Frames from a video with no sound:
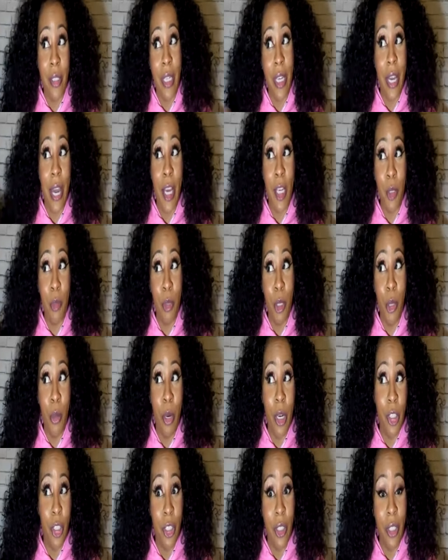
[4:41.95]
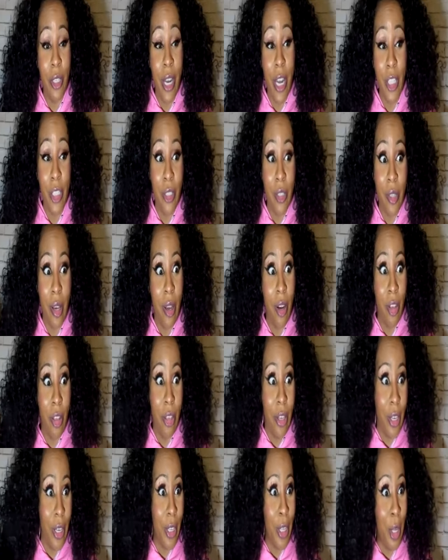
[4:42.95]
They'd ask me a question, and I just kind of
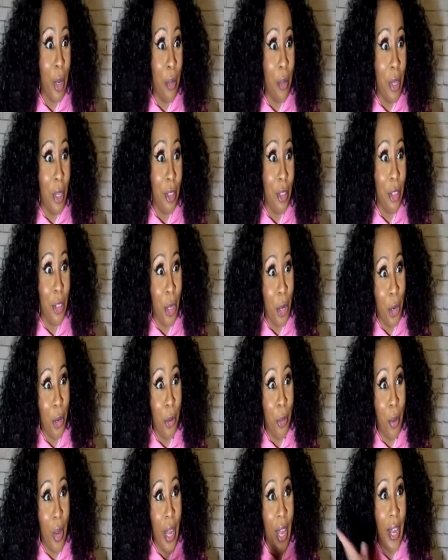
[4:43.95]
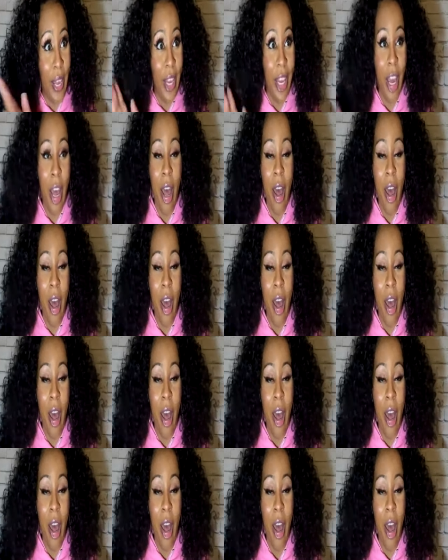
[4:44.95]
look at them and turn away.